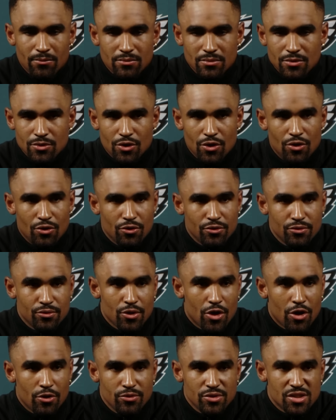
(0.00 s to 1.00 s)
you know,
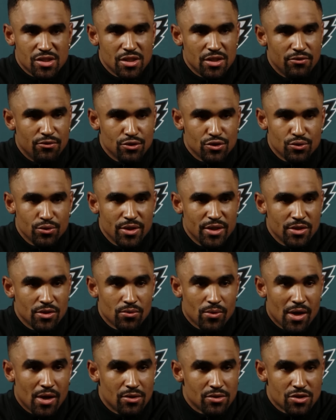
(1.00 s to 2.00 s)
are receivers reading
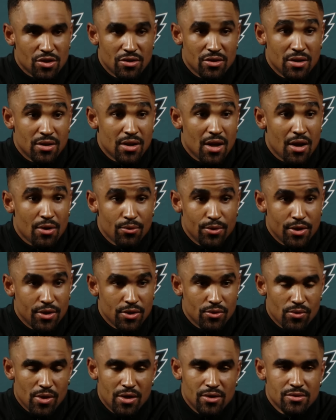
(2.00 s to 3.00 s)
routes? Are they not
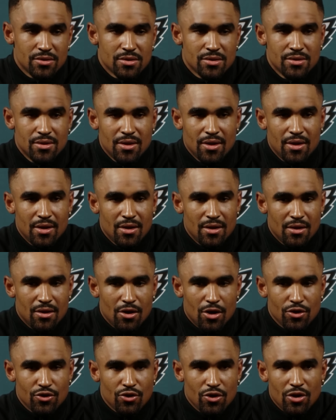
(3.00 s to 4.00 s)
reading routes?
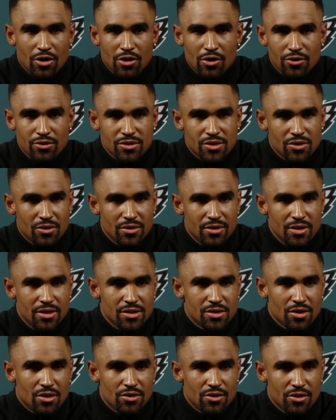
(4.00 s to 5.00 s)
Are there alerts on
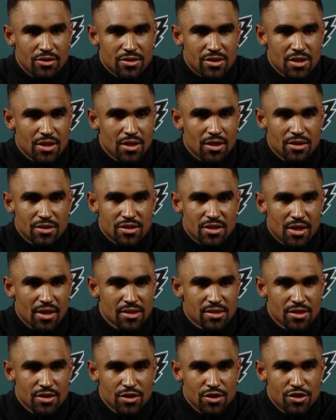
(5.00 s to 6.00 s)
this? Are there
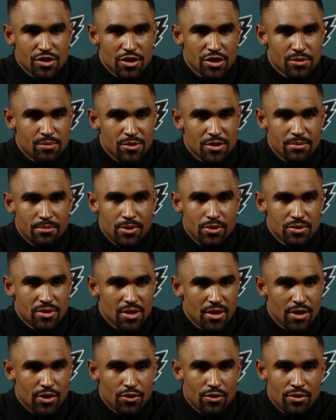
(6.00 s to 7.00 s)
checks and adjustments built
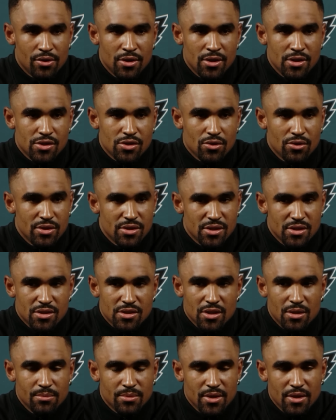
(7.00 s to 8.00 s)
in on this? Or is it
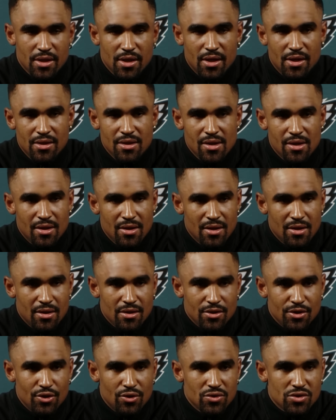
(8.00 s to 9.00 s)
something that,
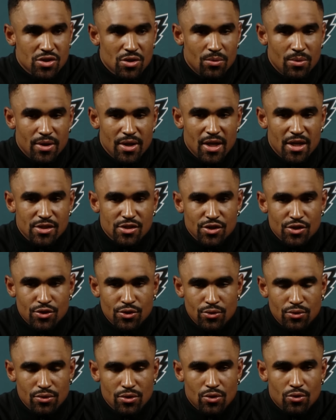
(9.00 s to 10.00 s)
you know, someone has to
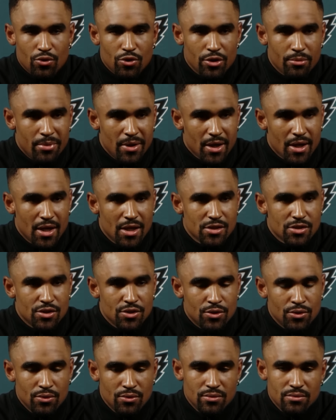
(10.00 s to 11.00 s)
do, the quarterback has to
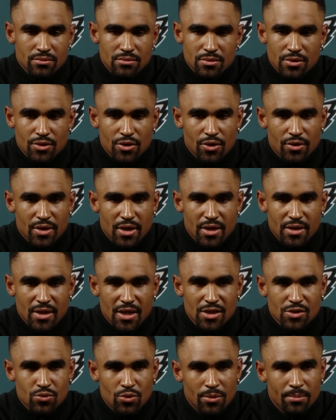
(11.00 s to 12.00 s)
do? You know,
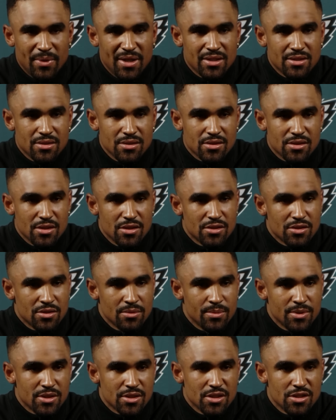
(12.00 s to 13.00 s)
that's what makes a
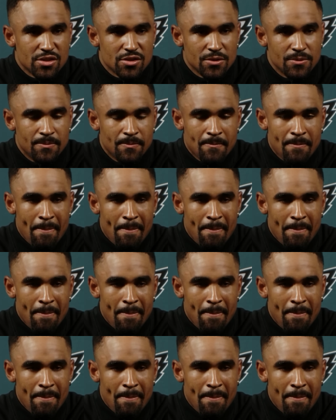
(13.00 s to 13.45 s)
system a system.